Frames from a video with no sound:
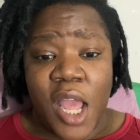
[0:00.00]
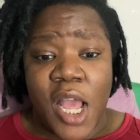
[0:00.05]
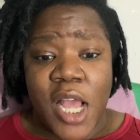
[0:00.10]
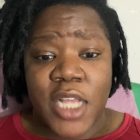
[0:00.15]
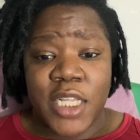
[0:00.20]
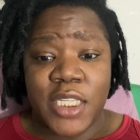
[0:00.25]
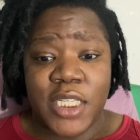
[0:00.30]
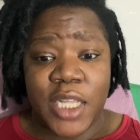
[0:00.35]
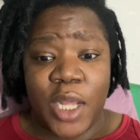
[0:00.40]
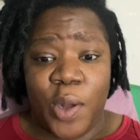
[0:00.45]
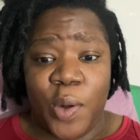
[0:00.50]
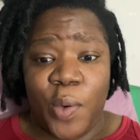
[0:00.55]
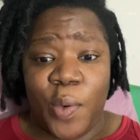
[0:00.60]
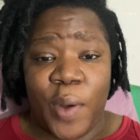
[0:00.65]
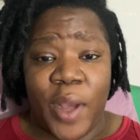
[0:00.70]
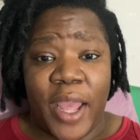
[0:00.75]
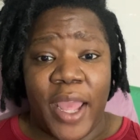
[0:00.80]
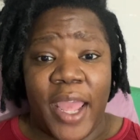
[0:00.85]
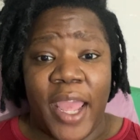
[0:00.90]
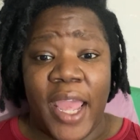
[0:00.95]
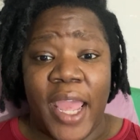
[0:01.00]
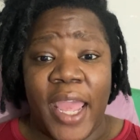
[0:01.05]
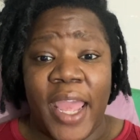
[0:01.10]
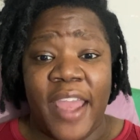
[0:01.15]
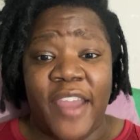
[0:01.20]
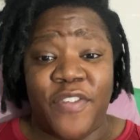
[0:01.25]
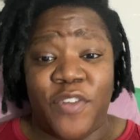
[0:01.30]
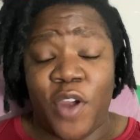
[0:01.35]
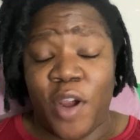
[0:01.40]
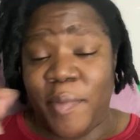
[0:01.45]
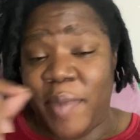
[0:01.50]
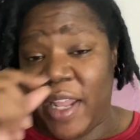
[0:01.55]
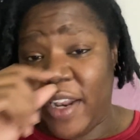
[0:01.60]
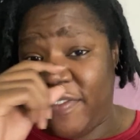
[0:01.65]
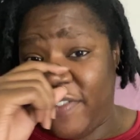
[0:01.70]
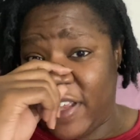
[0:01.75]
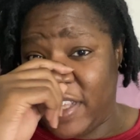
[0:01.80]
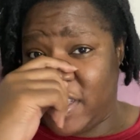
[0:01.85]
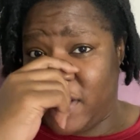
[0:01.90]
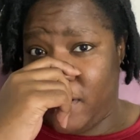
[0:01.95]
So, if you're a
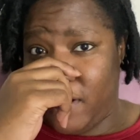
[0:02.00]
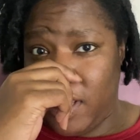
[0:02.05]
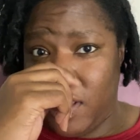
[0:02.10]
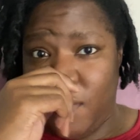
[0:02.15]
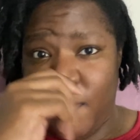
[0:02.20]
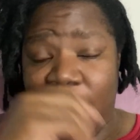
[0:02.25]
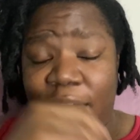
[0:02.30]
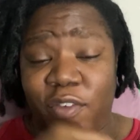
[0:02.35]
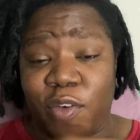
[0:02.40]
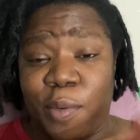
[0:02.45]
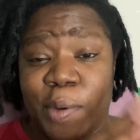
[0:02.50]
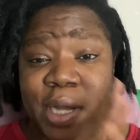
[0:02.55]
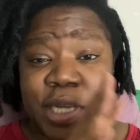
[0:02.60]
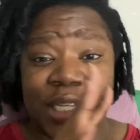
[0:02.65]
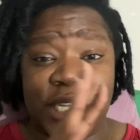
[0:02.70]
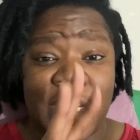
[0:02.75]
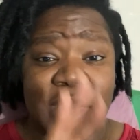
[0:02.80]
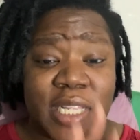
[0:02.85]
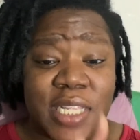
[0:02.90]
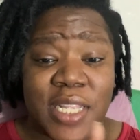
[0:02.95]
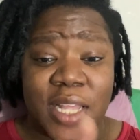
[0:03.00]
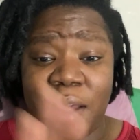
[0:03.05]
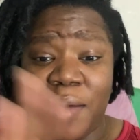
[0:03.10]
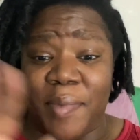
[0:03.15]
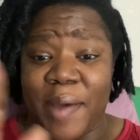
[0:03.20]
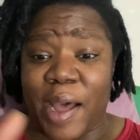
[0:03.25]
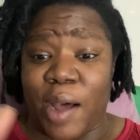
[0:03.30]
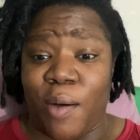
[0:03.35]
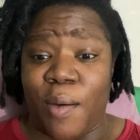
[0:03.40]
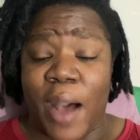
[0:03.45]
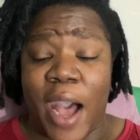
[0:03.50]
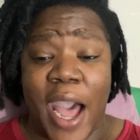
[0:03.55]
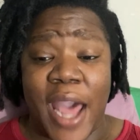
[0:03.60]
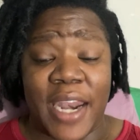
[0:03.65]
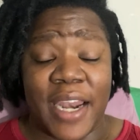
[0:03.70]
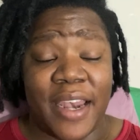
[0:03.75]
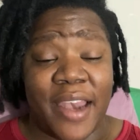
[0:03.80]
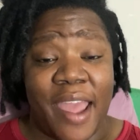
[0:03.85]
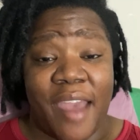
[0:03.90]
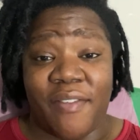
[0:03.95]
manifestor and you have questions about how
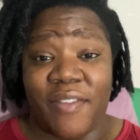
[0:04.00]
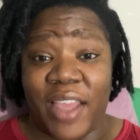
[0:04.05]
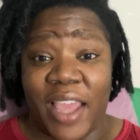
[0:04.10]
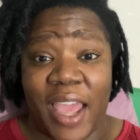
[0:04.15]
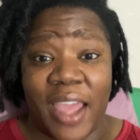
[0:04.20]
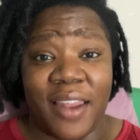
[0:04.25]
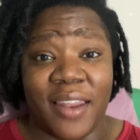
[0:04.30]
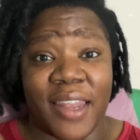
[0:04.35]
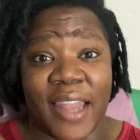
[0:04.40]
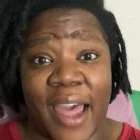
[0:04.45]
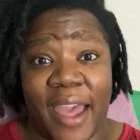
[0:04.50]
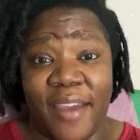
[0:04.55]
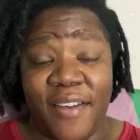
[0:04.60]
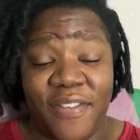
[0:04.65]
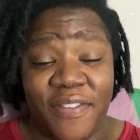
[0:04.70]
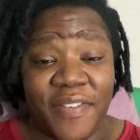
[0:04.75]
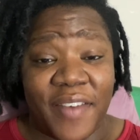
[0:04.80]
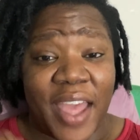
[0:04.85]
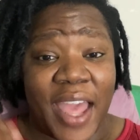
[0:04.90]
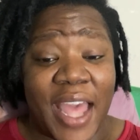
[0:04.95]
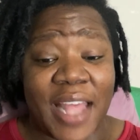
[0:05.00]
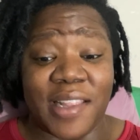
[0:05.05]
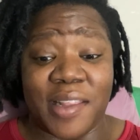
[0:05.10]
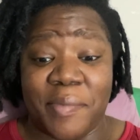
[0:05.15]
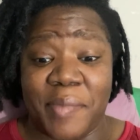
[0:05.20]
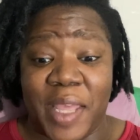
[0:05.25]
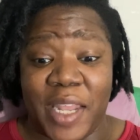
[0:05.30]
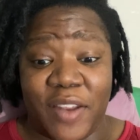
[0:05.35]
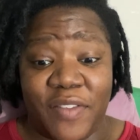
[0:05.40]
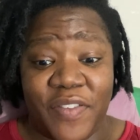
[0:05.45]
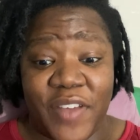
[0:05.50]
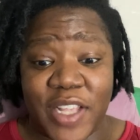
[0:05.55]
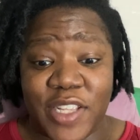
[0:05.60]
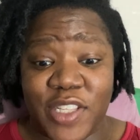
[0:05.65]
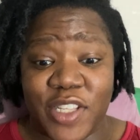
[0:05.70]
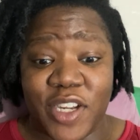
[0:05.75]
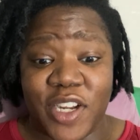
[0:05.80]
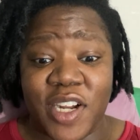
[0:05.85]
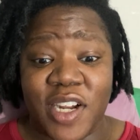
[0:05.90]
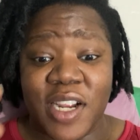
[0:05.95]
to navigate life as a
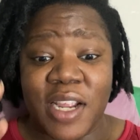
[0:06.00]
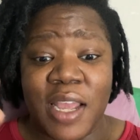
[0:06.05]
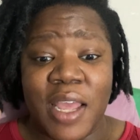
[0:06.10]
manifestor,